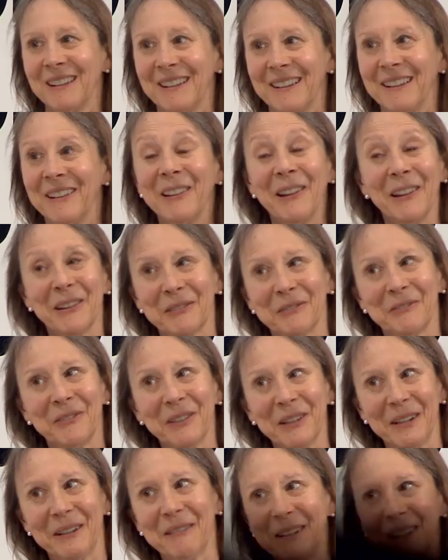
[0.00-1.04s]
a lot of
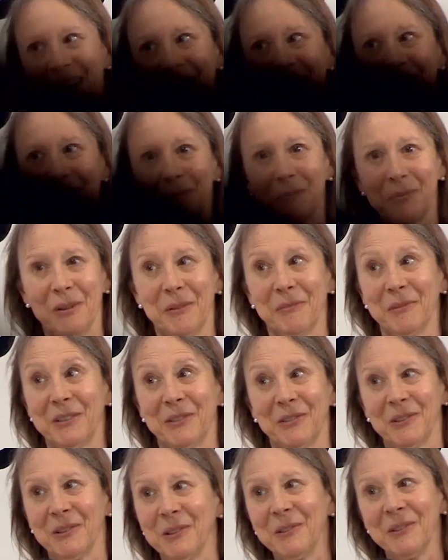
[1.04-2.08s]
fun and probably
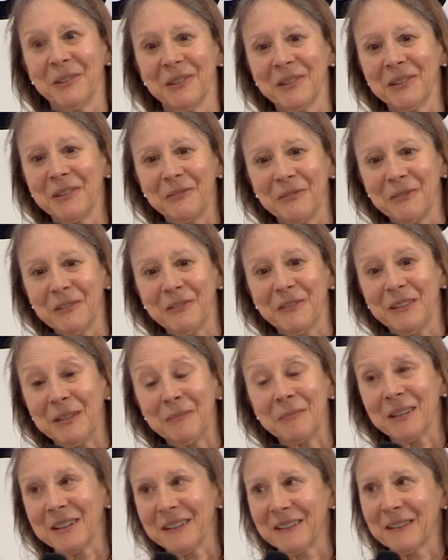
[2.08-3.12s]
took longer than 15
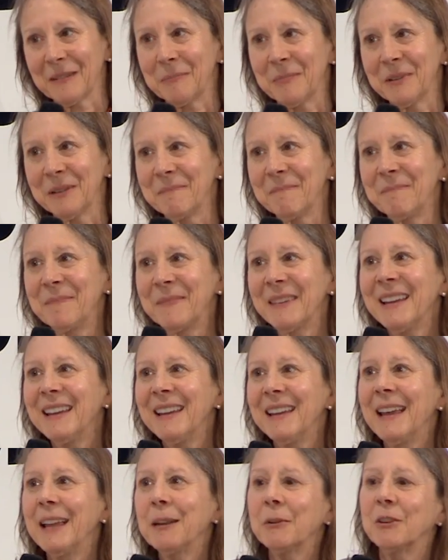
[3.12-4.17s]
minutes. But
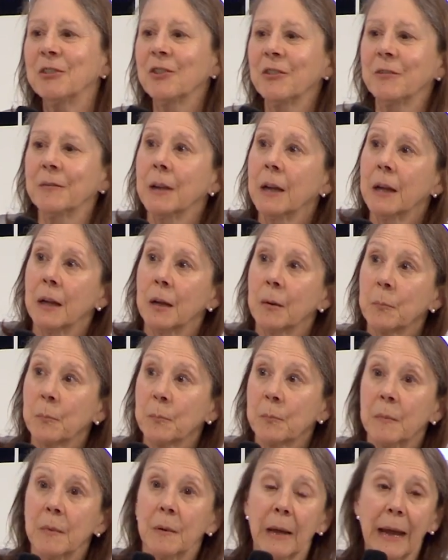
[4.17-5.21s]
anyway, just
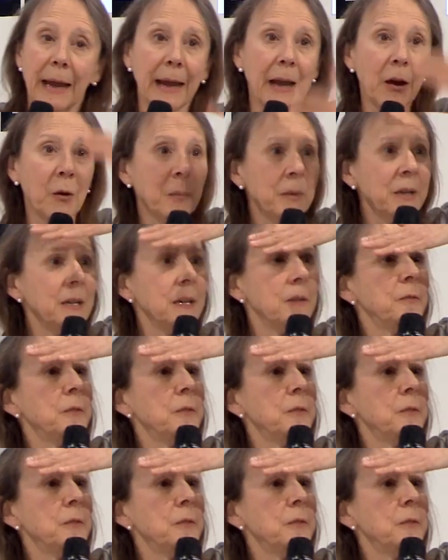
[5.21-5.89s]
how many of